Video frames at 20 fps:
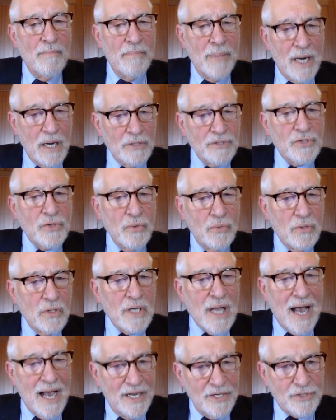middle
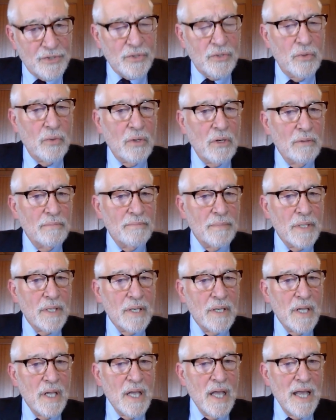school to high school.
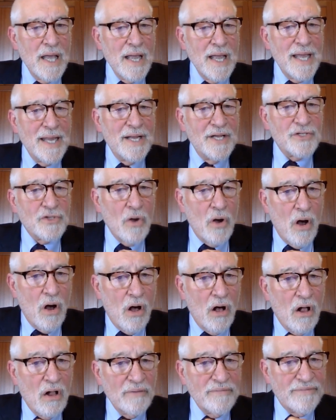It is
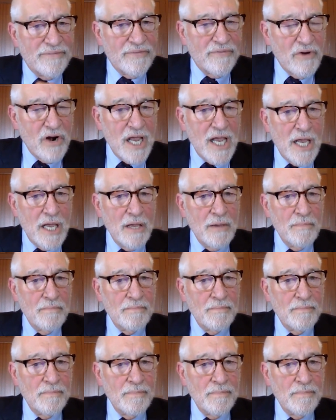all free.